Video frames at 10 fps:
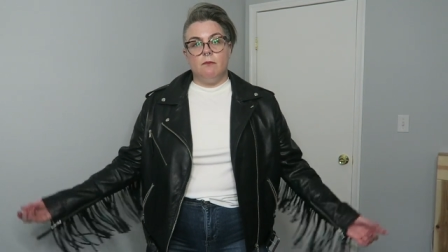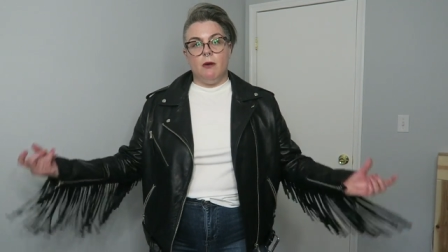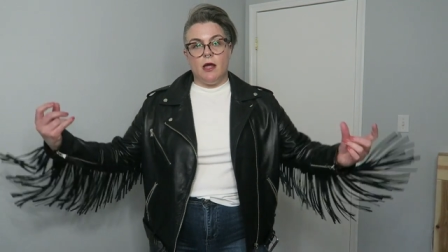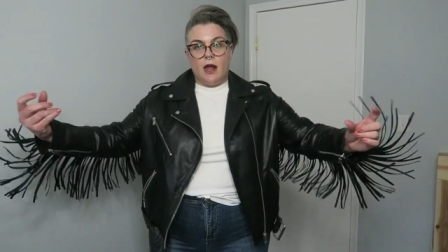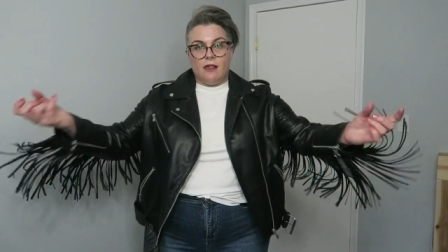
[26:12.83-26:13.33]

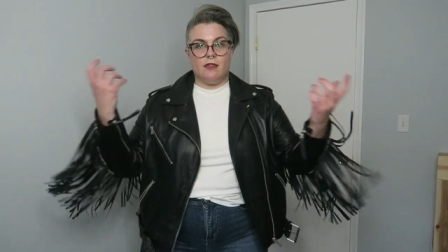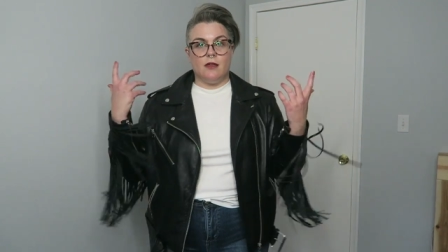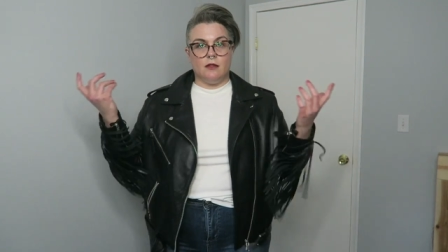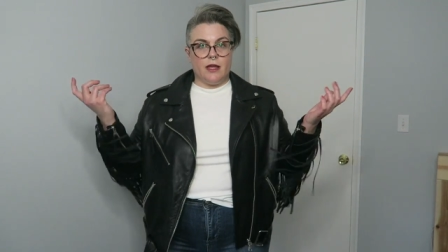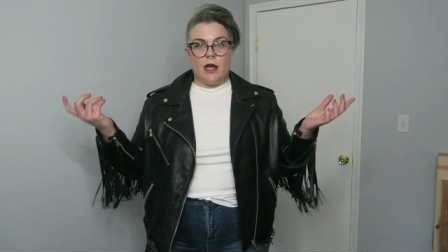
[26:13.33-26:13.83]
But I
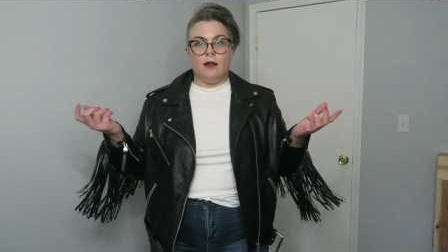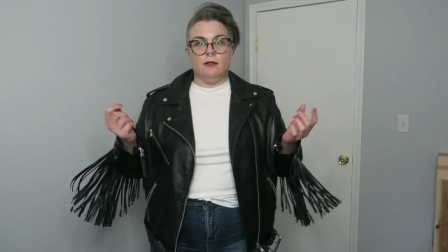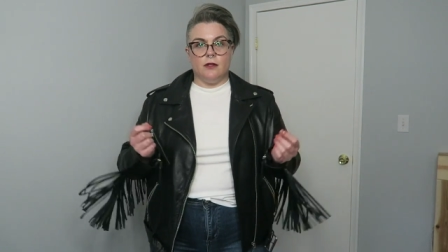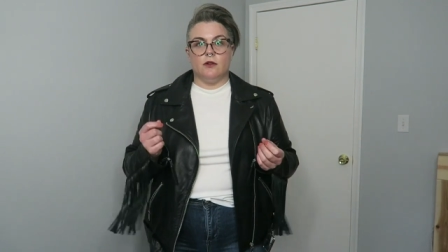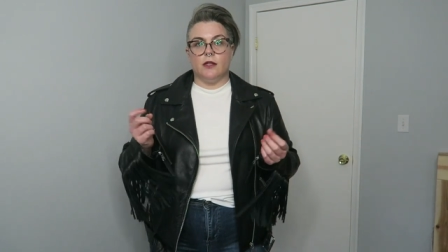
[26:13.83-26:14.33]
think like
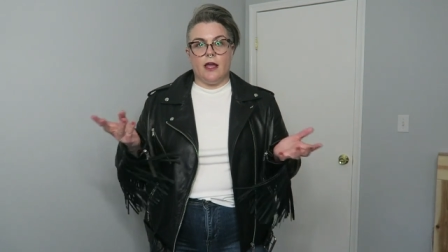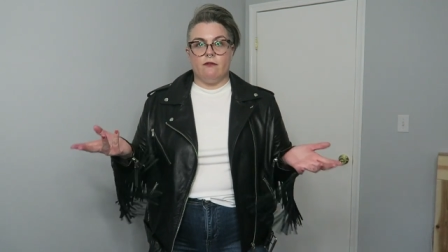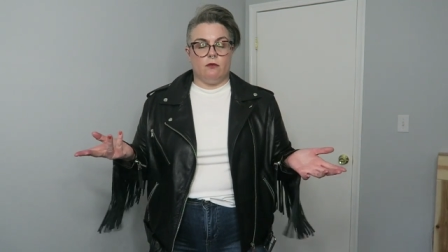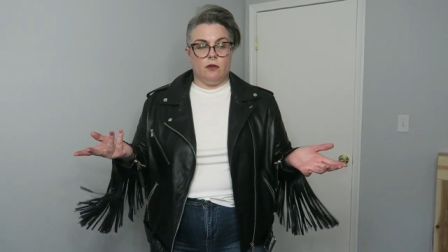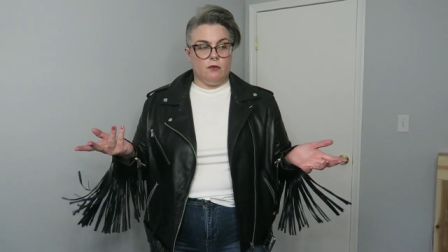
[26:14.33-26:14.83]
I literally
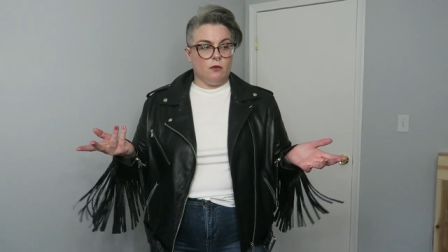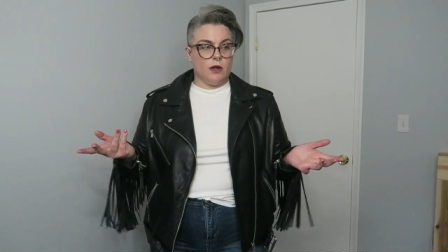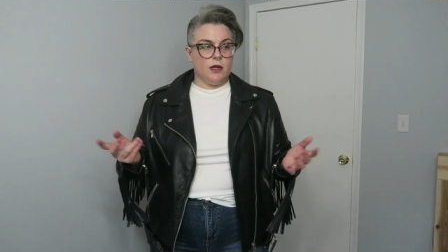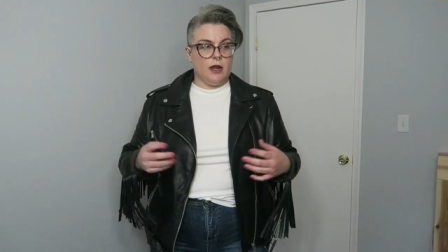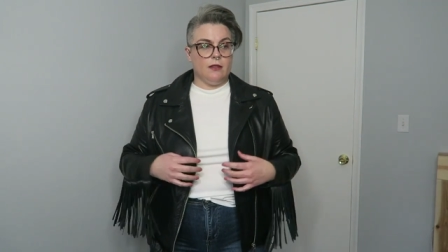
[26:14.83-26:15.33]
haven't really
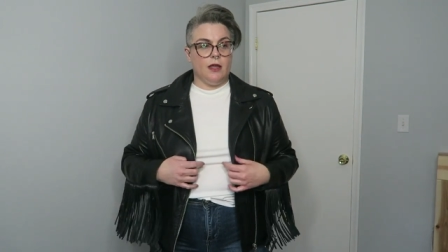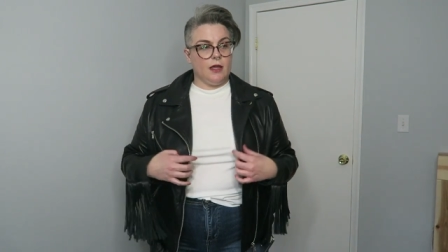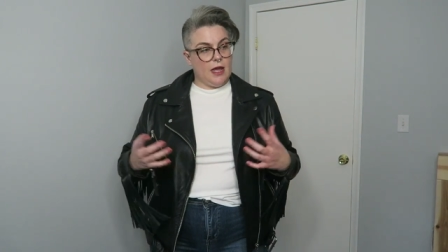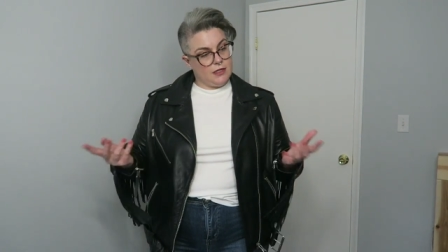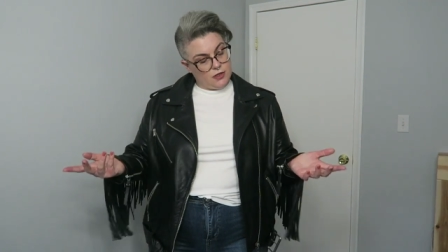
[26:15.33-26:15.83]
worn it. And
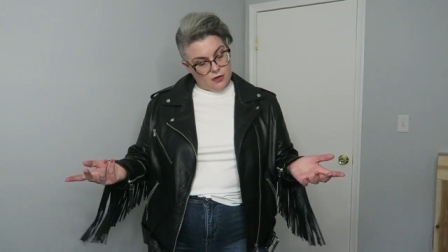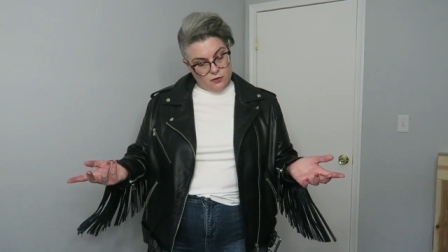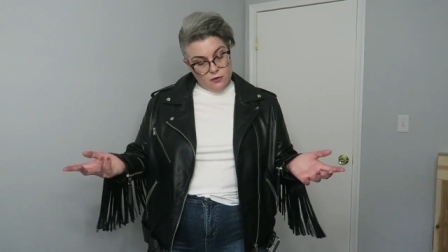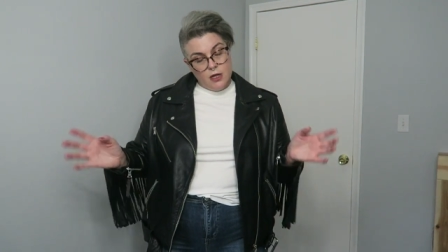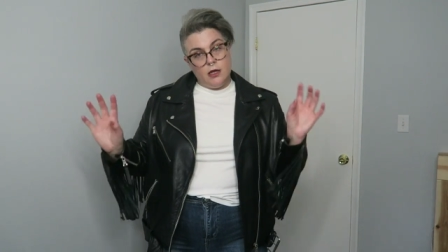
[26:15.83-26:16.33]
like, as you
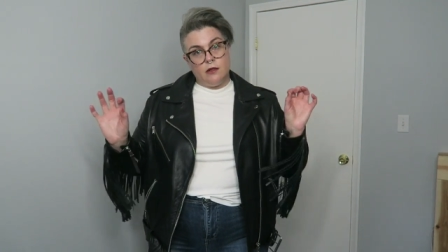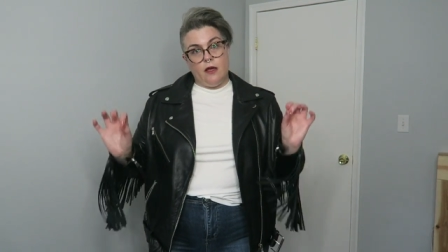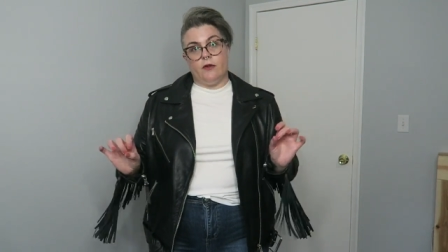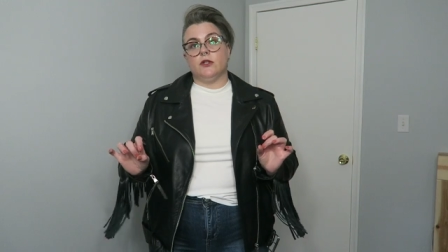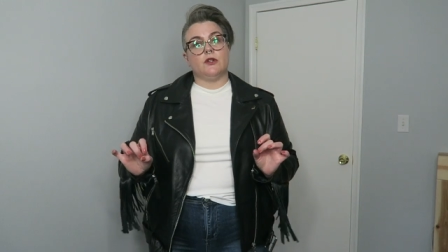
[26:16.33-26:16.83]
know,
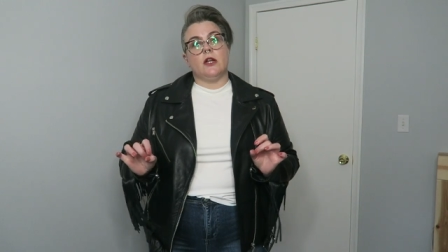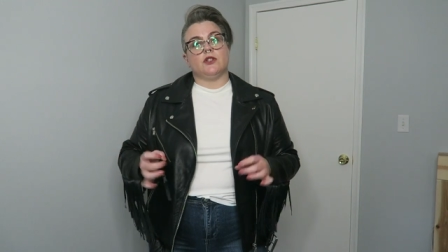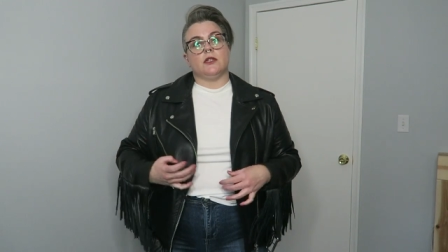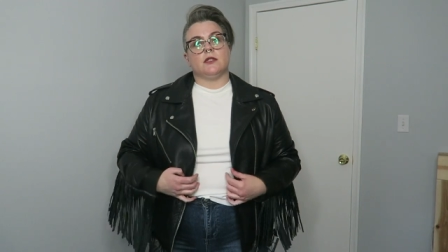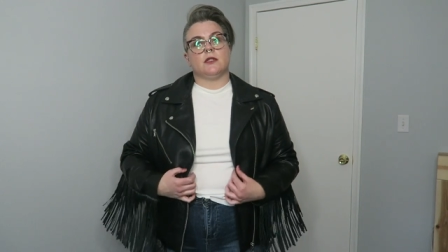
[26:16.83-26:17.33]
leather
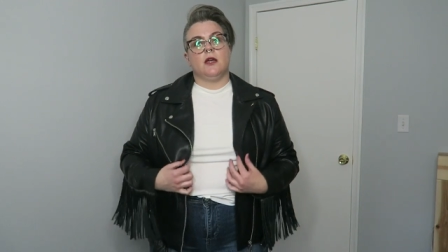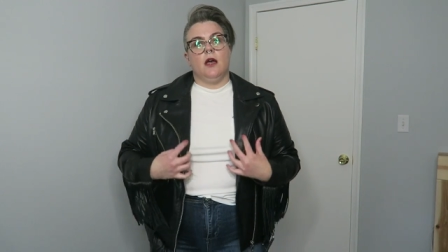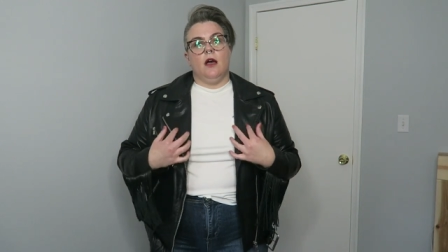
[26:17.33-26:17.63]
stretches.